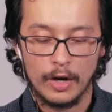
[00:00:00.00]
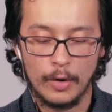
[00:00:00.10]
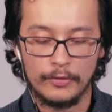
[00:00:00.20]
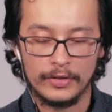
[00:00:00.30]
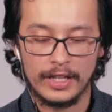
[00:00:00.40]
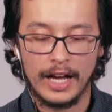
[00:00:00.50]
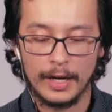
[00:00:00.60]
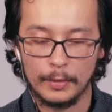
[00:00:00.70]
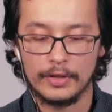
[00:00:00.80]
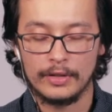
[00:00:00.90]

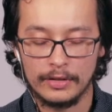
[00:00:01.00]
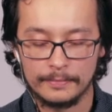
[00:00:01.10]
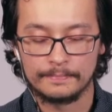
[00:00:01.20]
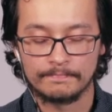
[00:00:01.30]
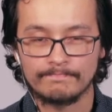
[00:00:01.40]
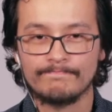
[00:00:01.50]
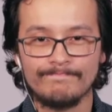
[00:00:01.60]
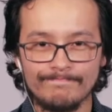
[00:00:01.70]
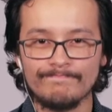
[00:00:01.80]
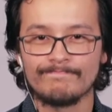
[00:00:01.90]
I will
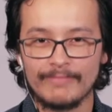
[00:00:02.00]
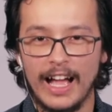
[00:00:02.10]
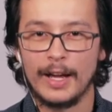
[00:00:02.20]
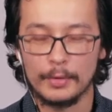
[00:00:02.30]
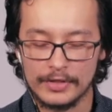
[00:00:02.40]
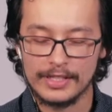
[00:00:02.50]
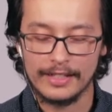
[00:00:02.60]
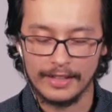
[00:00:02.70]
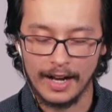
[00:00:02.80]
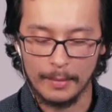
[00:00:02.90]

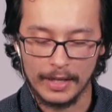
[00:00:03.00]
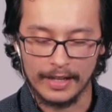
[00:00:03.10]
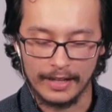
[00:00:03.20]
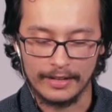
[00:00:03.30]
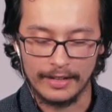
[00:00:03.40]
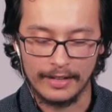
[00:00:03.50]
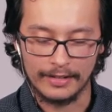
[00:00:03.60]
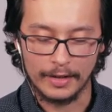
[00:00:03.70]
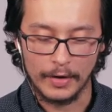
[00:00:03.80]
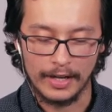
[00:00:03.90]
see the comment and
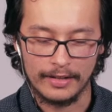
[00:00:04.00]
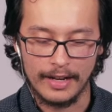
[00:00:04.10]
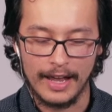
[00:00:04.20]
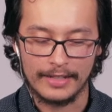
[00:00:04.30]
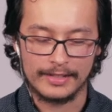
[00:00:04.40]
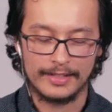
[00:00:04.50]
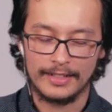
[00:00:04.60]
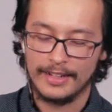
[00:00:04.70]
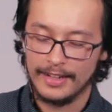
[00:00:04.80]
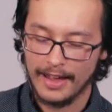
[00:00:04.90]
go ahead and ask
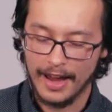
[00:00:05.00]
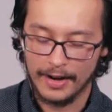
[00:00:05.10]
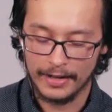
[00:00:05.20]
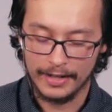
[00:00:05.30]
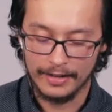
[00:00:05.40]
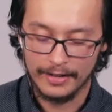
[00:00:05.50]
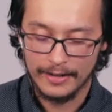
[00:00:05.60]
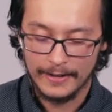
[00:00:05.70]
Aaron.